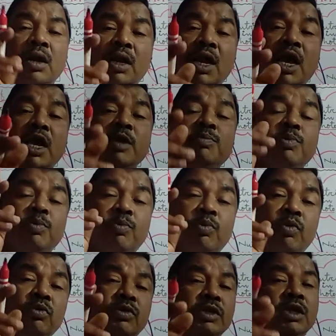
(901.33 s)
life
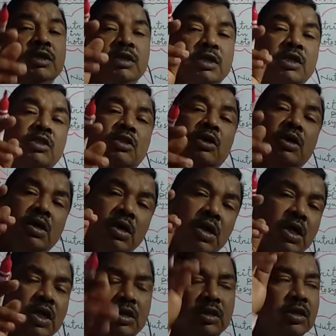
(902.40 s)
process in the
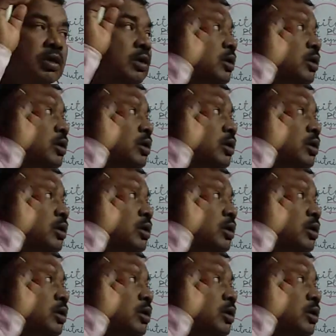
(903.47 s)
earth.